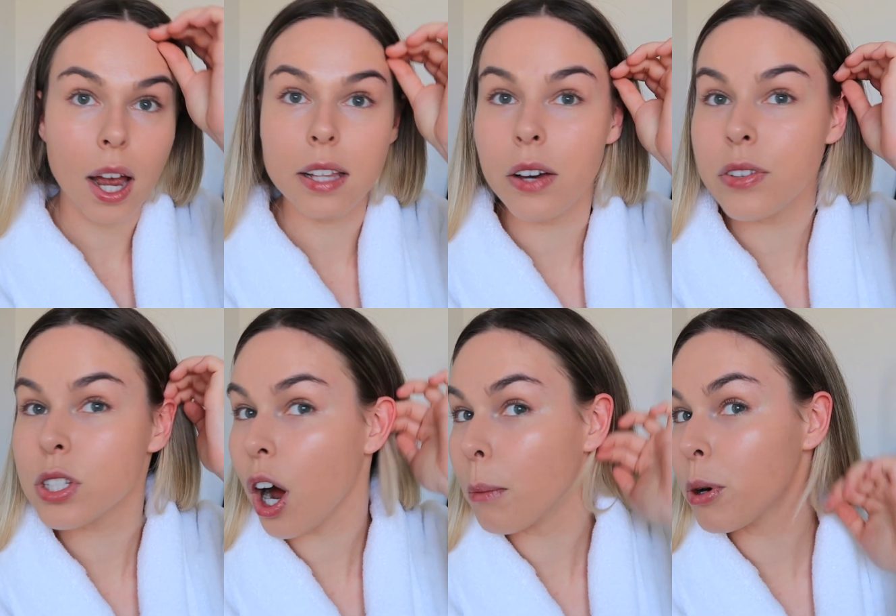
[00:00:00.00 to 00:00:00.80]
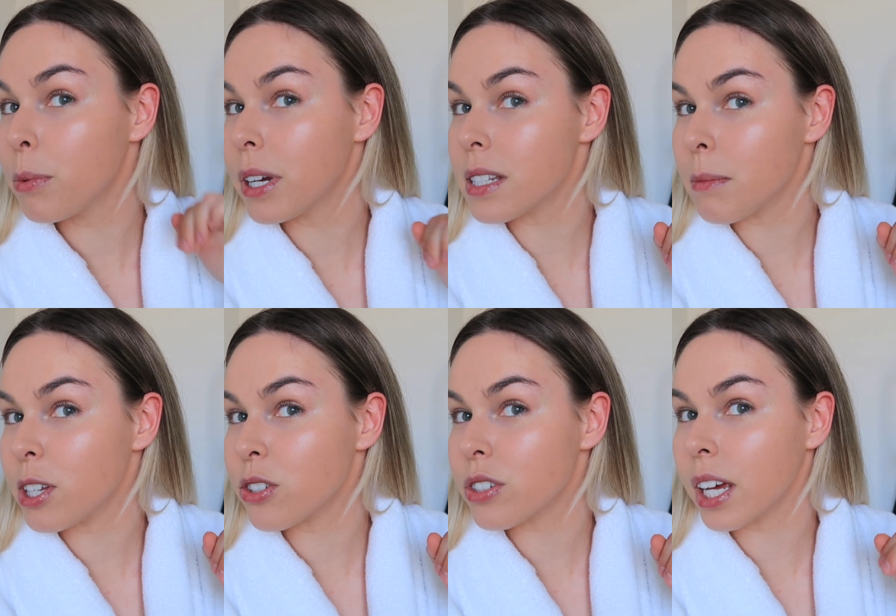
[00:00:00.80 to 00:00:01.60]
I love this combo because it
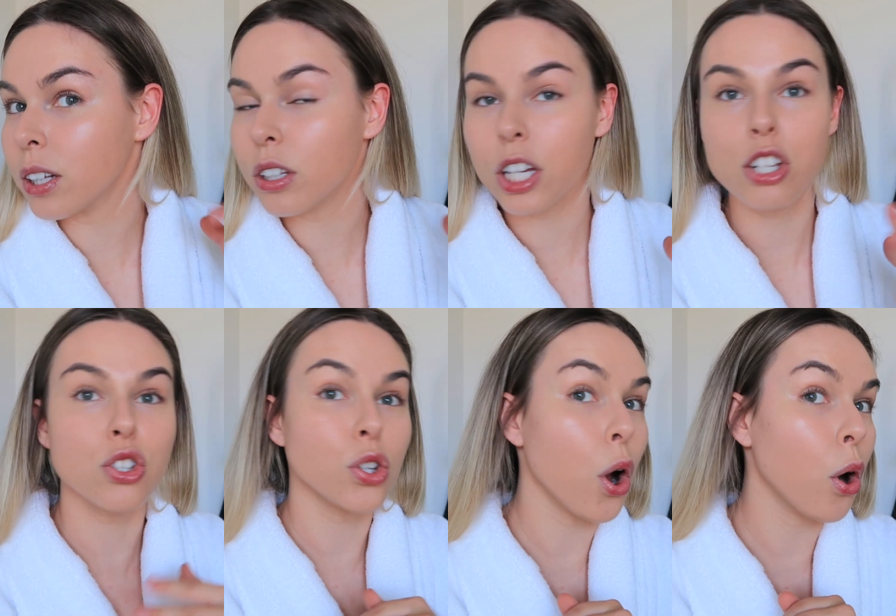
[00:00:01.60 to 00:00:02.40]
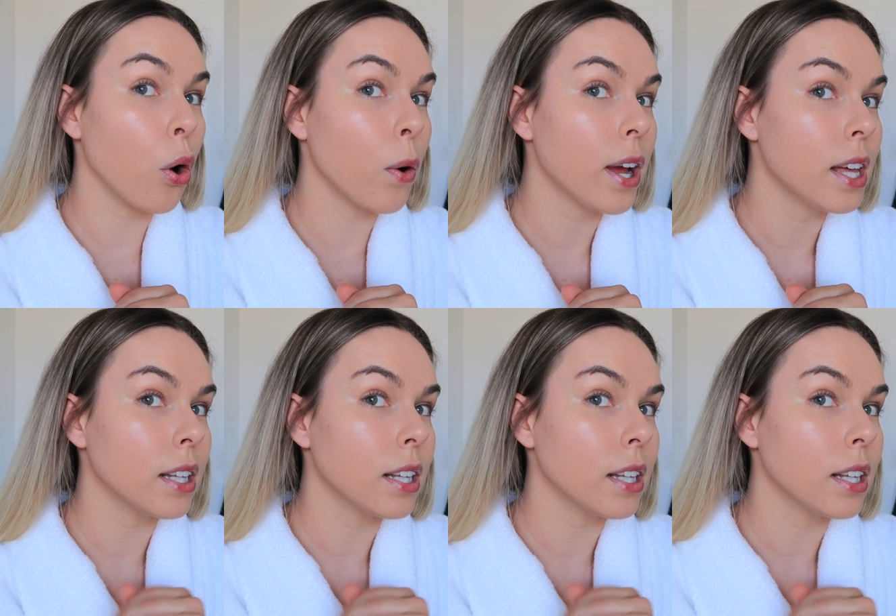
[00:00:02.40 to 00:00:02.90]
makes your skin look like so